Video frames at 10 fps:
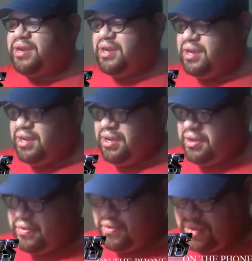Sorry.
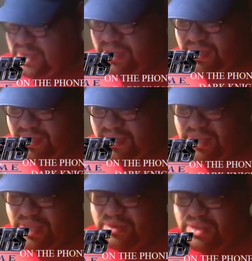
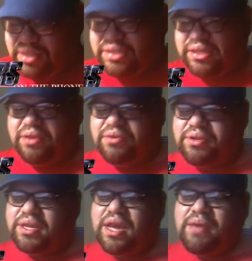Uh, let us
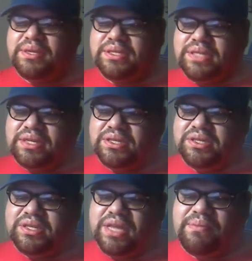know in the comment
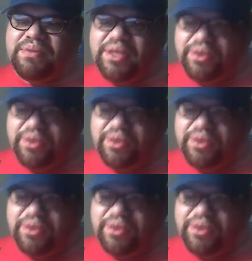section down